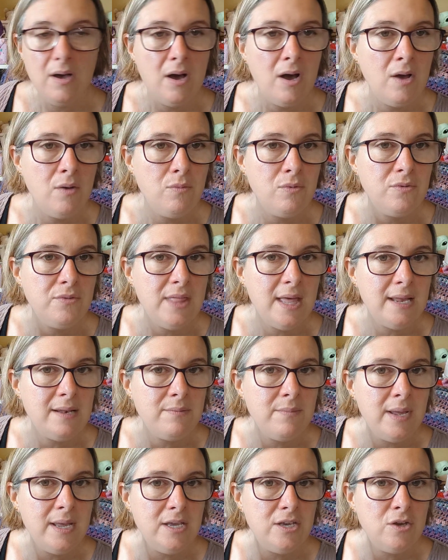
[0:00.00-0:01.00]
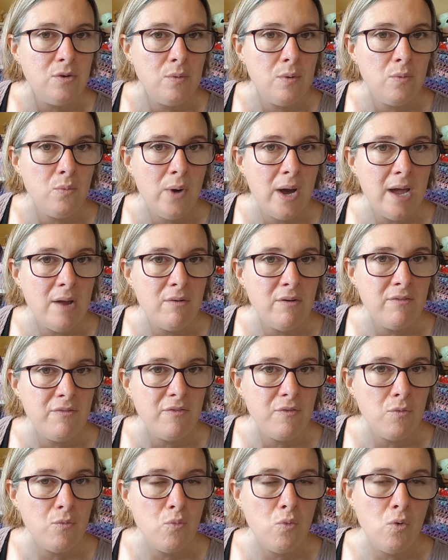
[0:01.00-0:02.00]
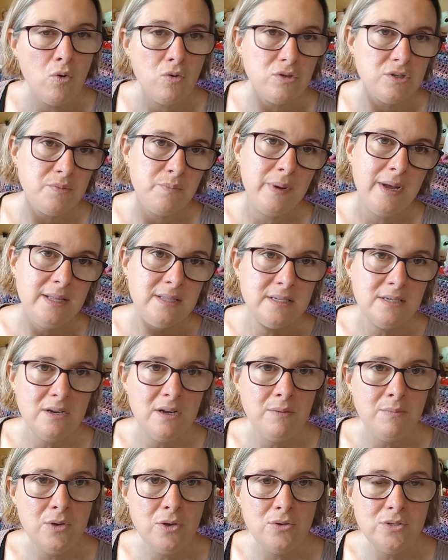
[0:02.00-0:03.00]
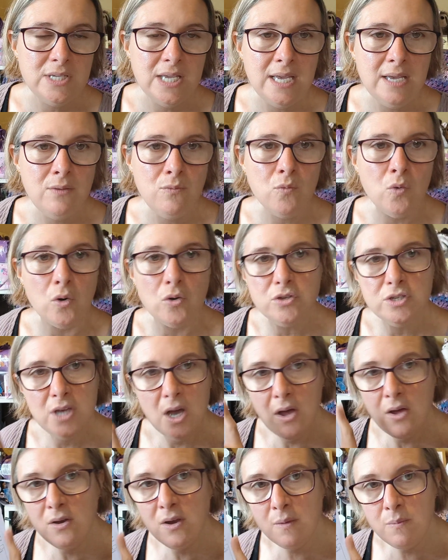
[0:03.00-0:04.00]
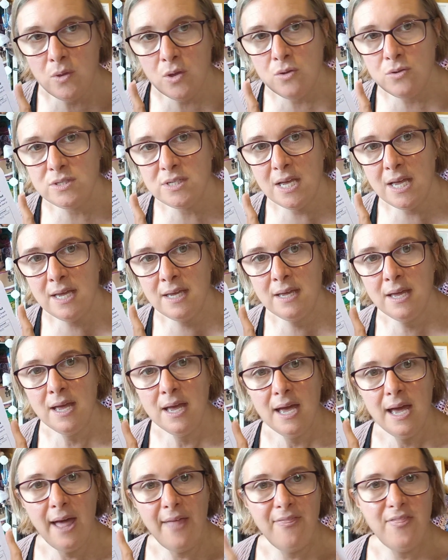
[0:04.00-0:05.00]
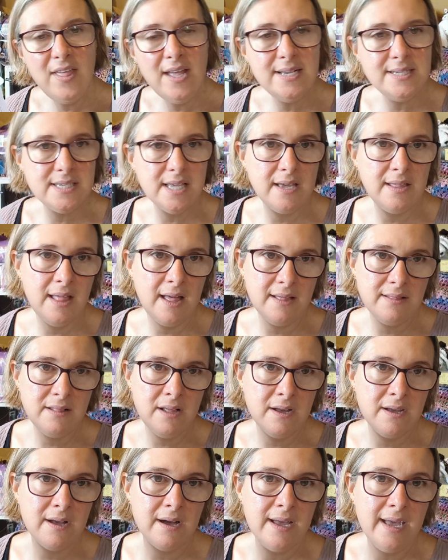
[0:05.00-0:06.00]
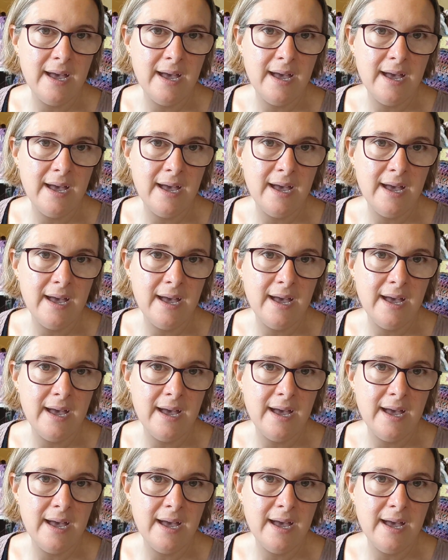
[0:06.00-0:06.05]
I will then make you aware of what pattern I'm using, what yarn I'm using, and things like that, like I